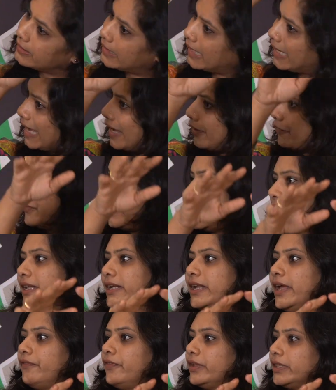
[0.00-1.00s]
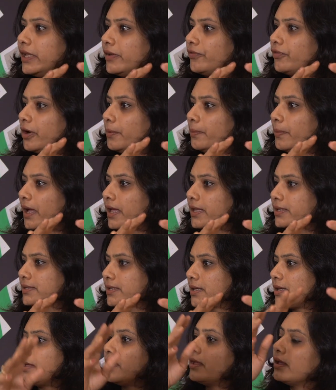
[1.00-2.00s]
they have taken everything from us.
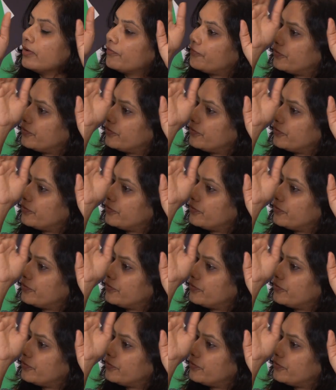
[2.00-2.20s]
Yes.